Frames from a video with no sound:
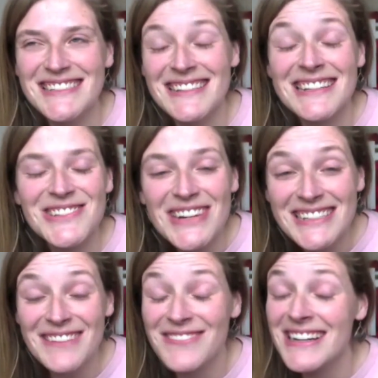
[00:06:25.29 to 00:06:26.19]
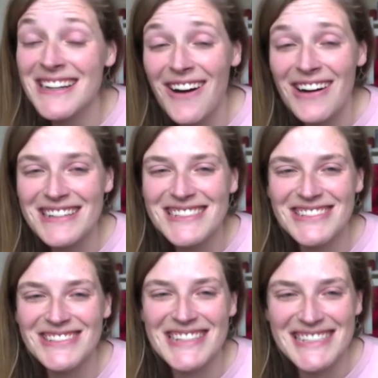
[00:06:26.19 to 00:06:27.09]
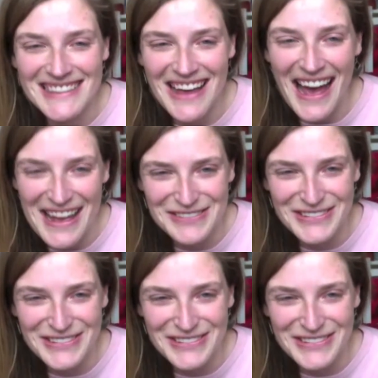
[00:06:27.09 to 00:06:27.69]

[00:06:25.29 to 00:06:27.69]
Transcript: and that's why I find it hard to do this live.